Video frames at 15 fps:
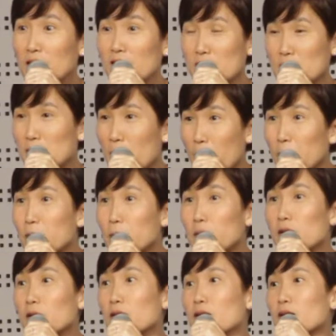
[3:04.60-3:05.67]
It's
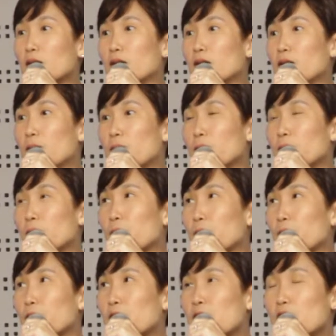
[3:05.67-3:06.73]
terrible.
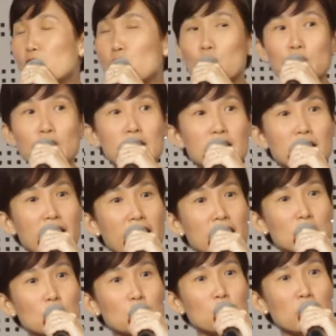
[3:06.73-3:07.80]
Usually they
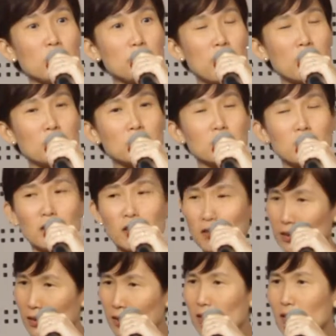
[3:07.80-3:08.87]
end school at about,
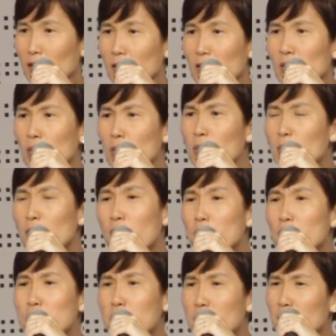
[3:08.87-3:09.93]
lower
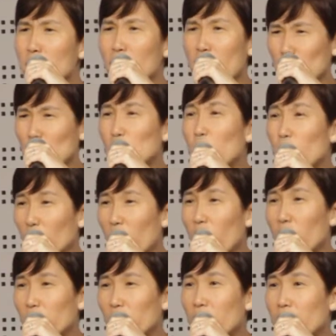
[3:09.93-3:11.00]
primary, maybe about 2
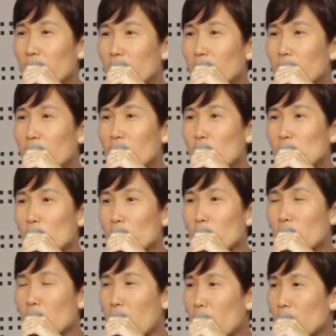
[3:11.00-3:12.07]
o'clock, right? So they
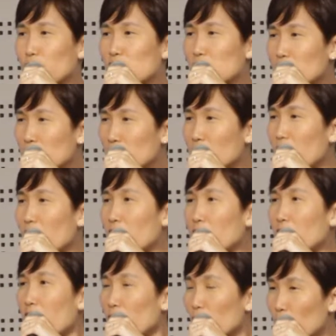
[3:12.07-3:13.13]
have
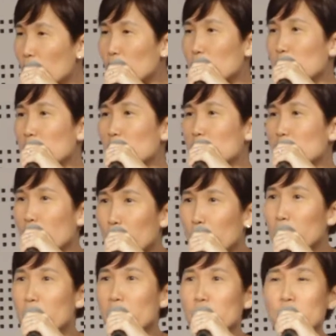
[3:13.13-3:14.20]
CCA, enrichment,
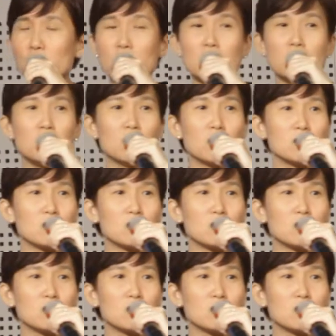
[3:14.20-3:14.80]
supplementary,